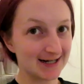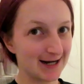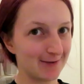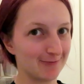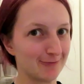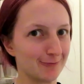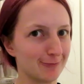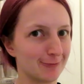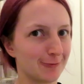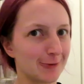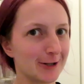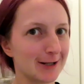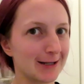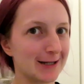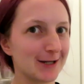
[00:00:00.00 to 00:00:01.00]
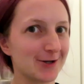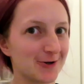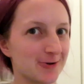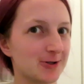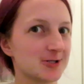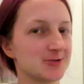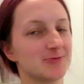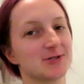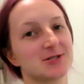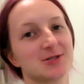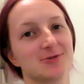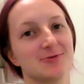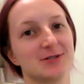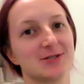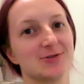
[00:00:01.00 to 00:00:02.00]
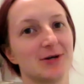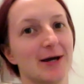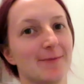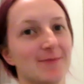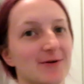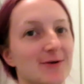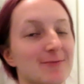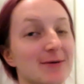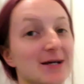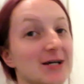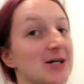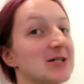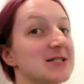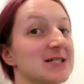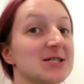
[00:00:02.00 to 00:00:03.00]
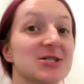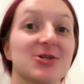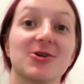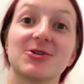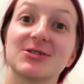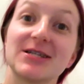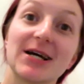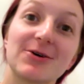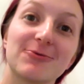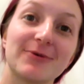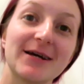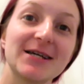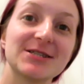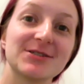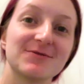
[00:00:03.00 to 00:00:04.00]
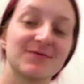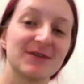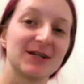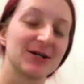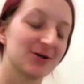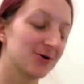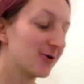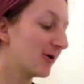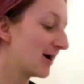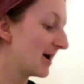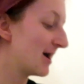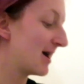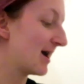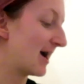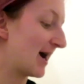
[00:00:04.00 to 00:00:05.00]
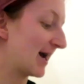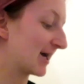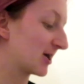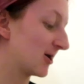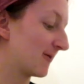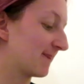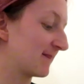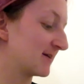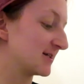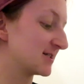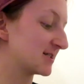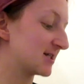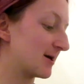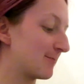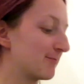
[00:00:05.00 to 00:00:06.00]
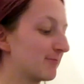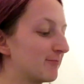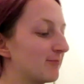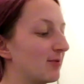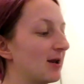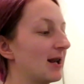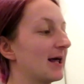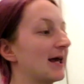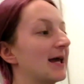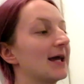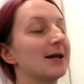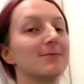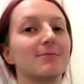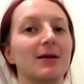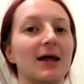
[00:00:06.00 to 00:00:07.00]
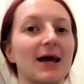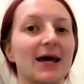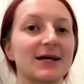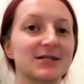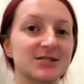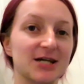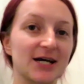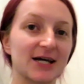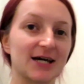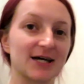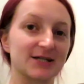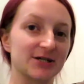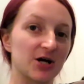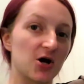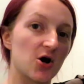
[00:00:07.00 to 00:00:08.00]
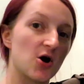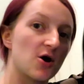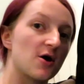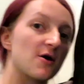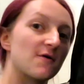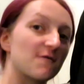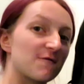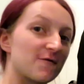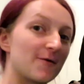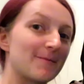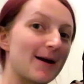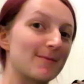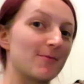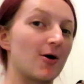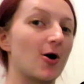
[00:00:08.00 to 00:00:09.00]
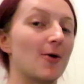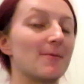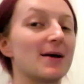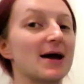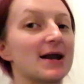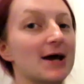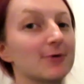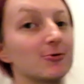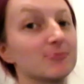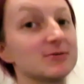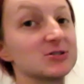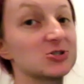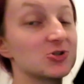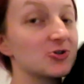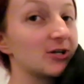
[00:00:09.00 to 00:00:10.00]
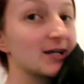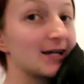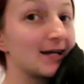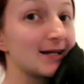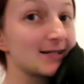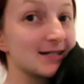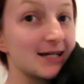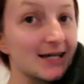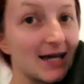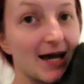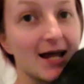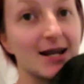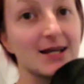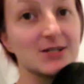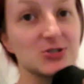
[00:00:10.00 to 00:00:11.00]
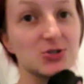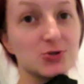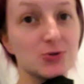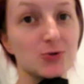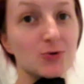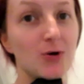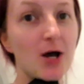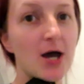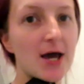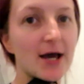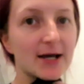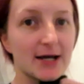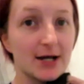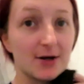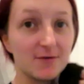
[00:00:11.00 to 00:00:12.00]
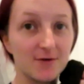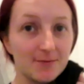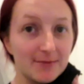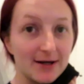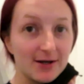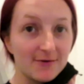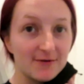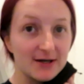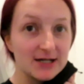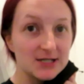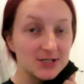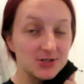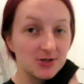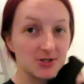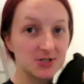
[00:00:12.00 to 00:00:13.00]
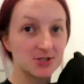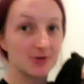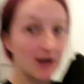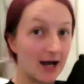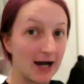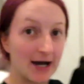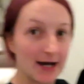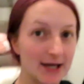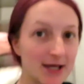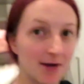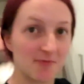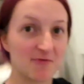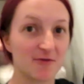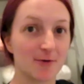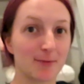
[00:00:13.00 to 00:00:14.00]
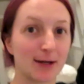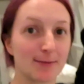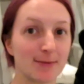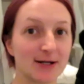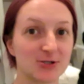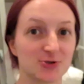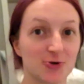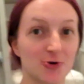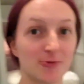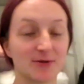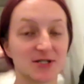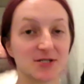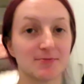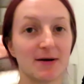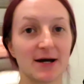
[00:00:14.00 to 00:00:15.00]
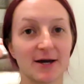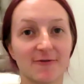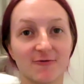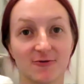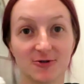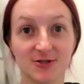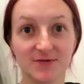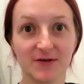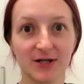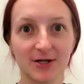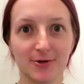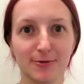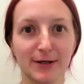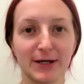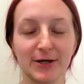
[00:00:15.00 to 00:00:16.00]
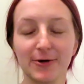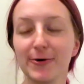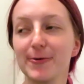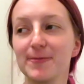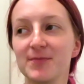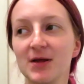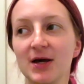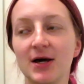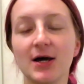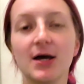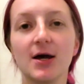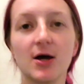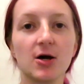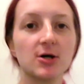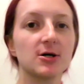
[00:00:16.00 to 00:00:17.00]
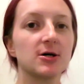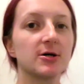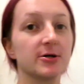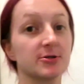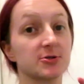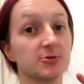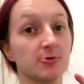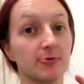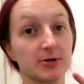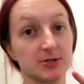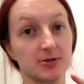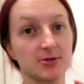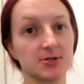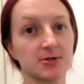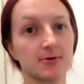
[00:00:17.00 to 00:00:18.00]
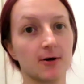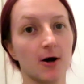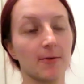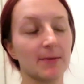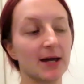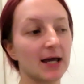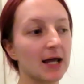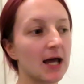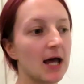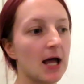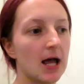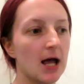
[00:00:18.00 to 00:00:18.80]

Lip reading: I'm really curious what's going to happen because it's another decoration video. I got this plain black jacket from my mom and I will be turning it again into kind of a battle vest. Also, hi, I'm filming in my dorm. It's my first video here. A tour is also coming.